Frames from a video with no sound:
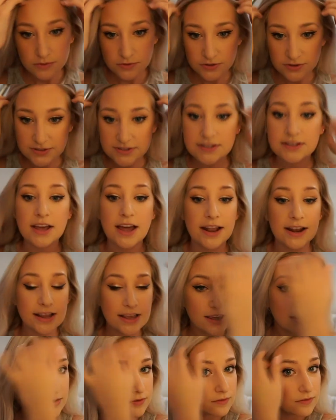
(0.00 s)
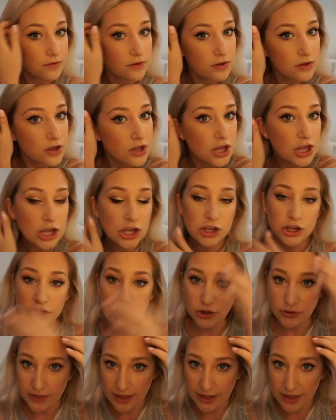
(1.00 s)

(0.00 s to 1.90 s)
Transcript: Just to kind of give, you know,